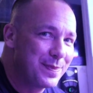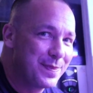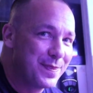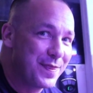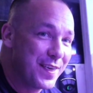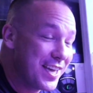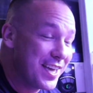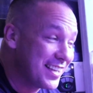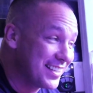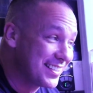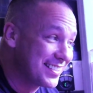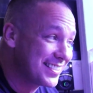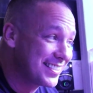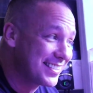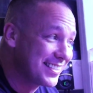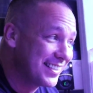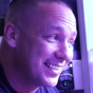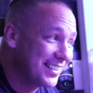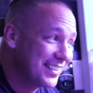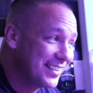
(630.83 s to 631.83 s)

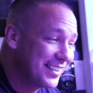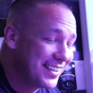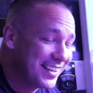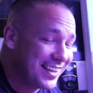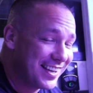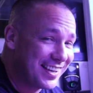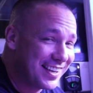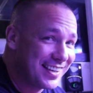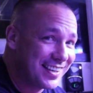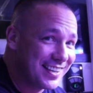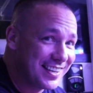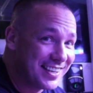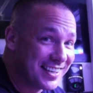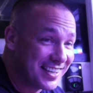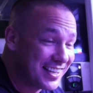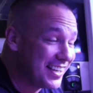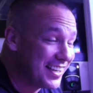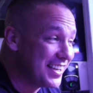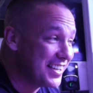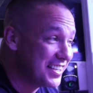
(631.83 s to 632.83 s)
this
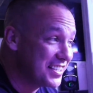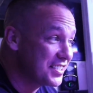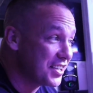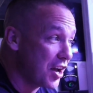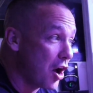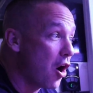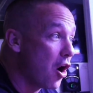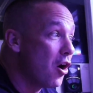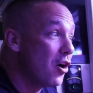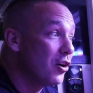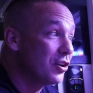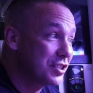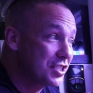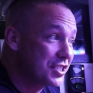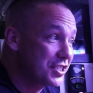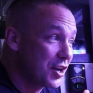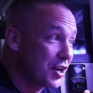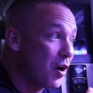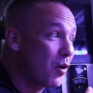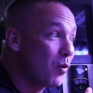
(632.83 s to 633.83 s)
is all
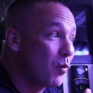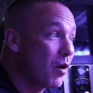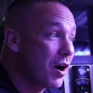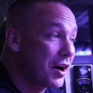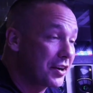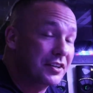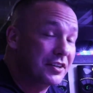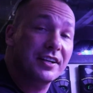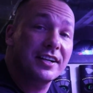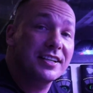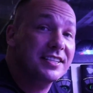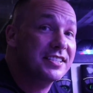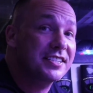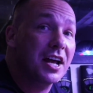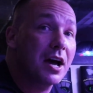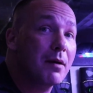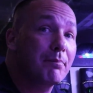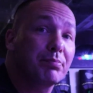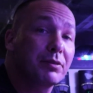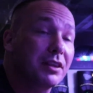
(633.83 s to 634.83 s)
saltwater. It's
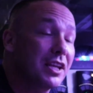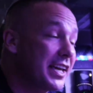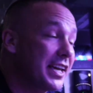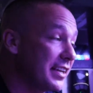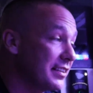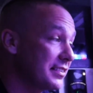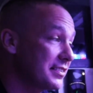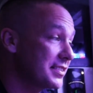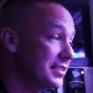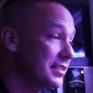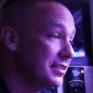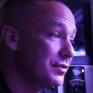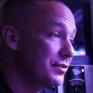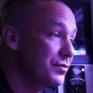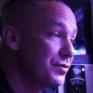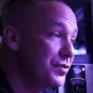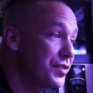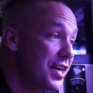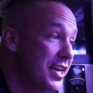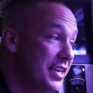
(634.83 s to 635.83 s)
not plants.
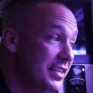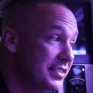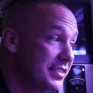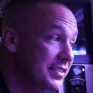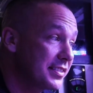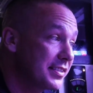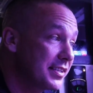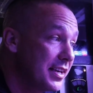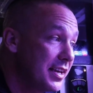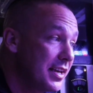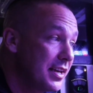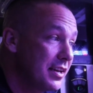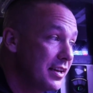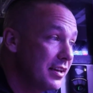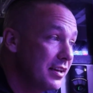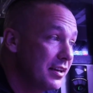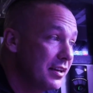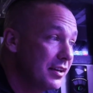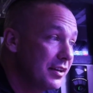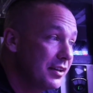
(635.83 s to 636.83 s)
This
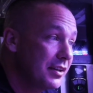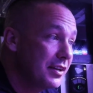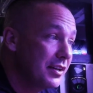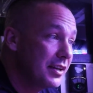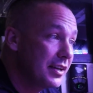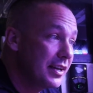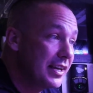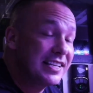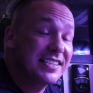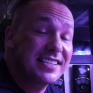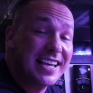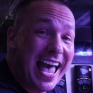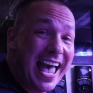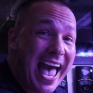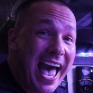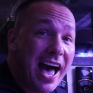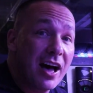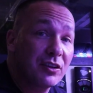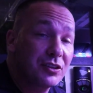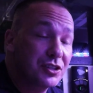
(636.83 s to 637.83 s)
is
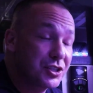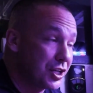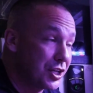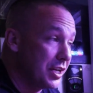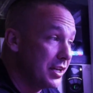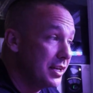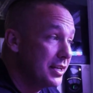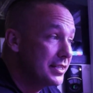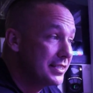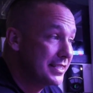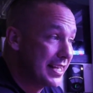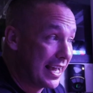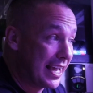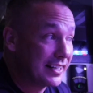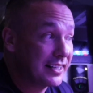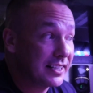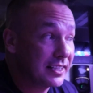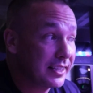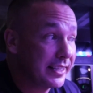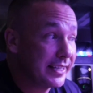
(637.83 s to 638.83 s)
algae.
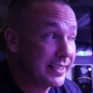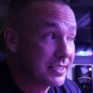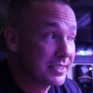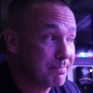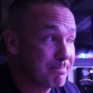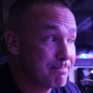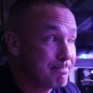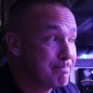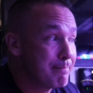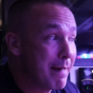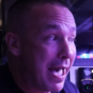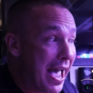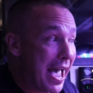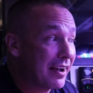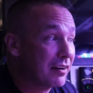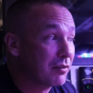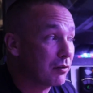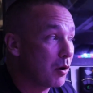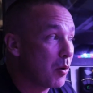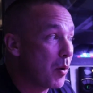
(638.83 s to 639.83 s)
Technically, it's
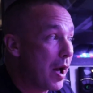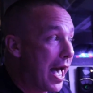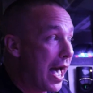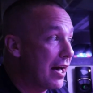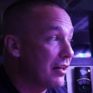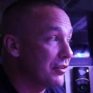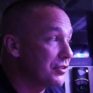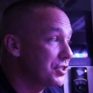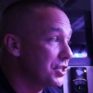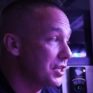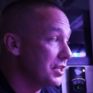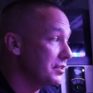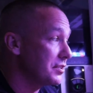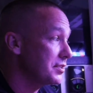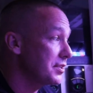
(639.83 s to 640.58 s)
macroalgae.